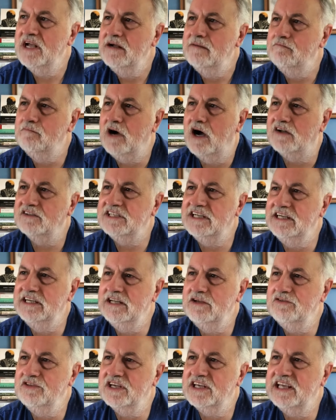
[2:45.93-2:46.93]
Martin
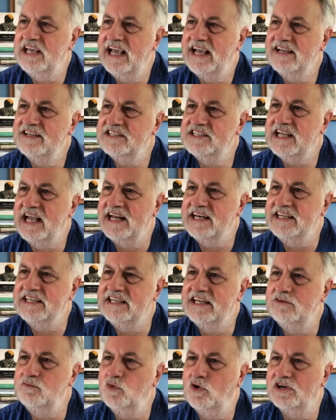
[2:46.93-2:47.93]
Luther King said, he
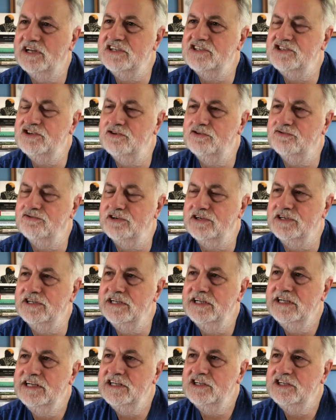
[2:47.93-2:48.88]
didn't want his children